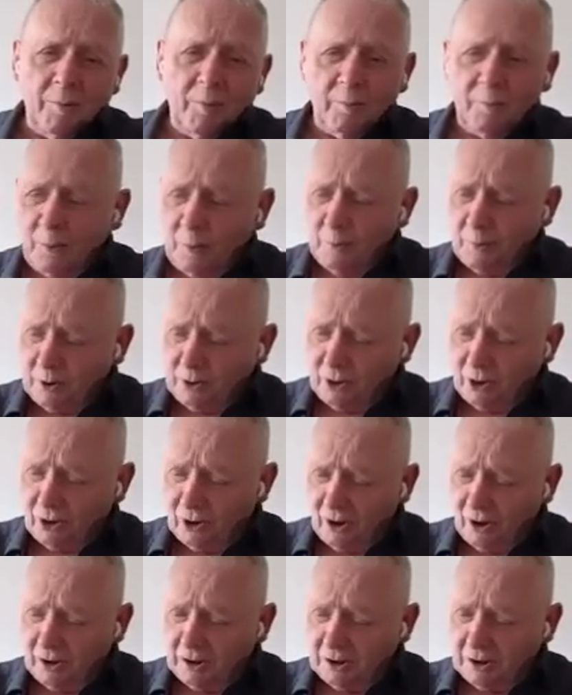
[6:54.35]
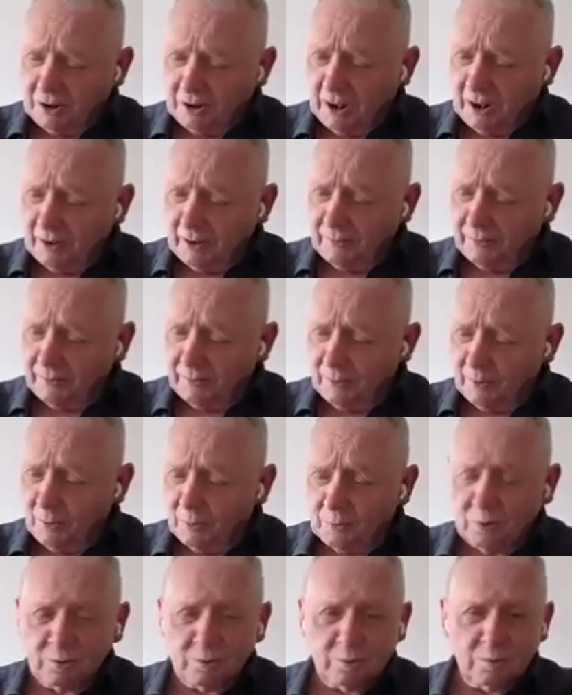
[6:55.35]
for which I can have
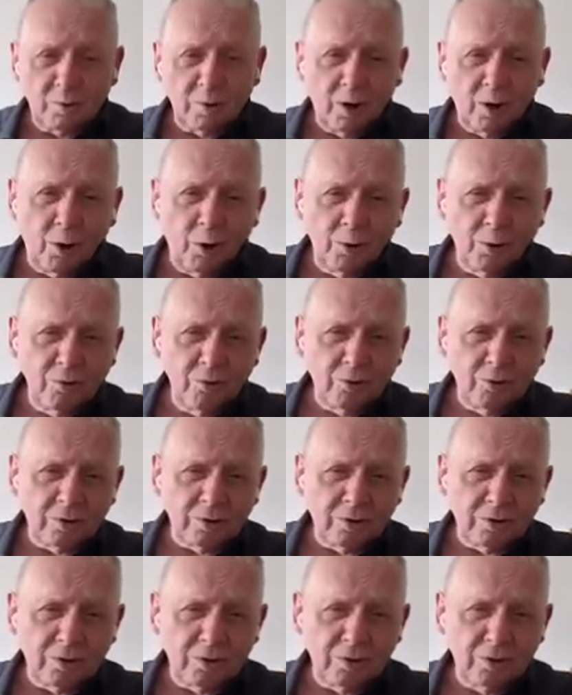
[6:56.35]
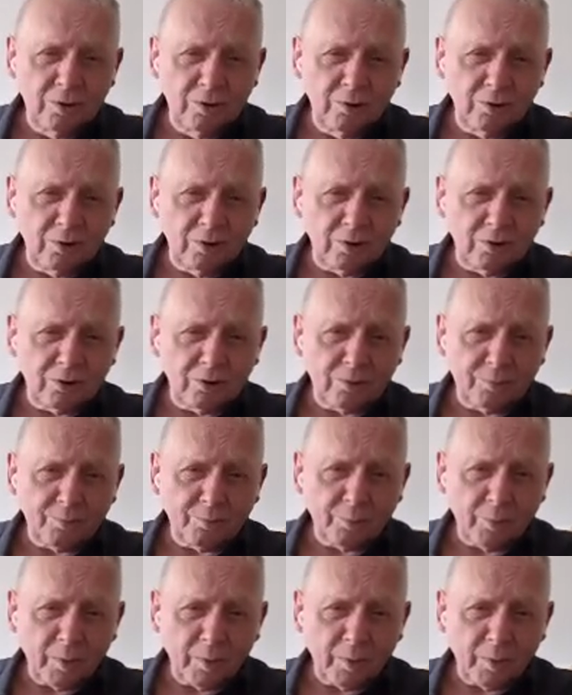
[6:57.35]
up to 100 users.